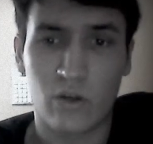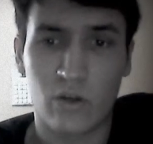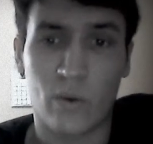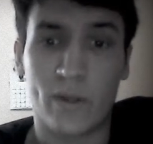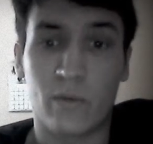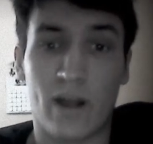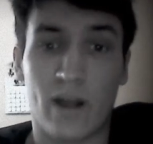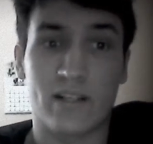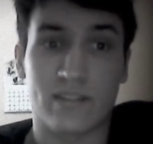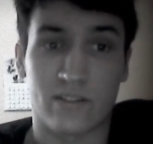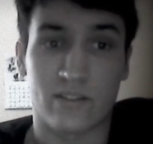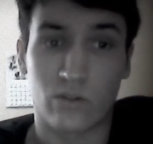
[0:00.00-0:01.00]
Quick
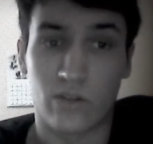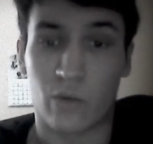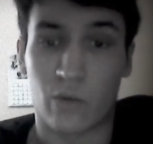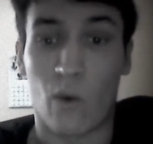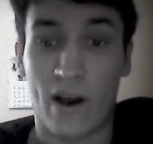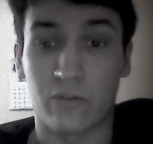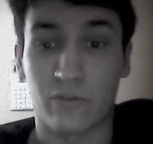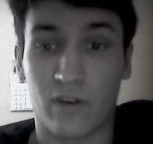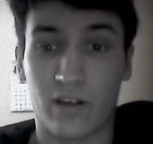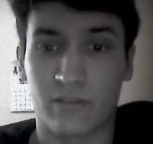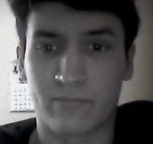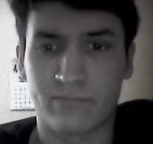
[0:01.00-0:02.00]
writings that sold like
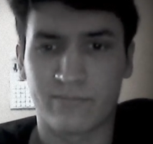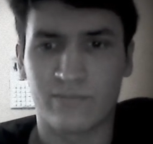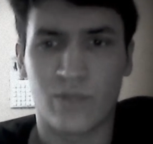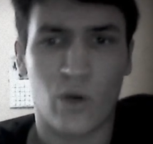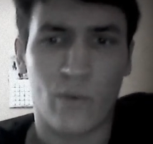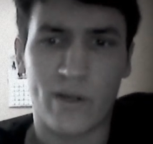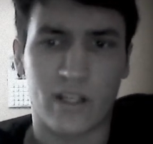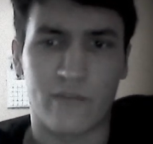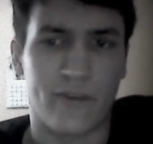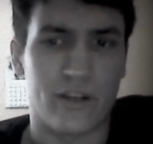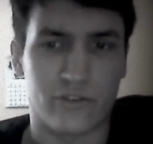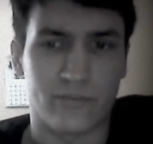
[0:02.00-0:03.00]
wildfire. No real
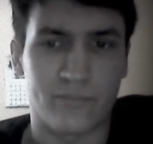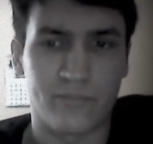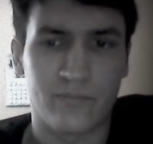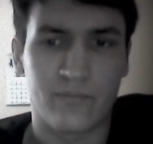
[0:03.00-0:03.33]
innovation.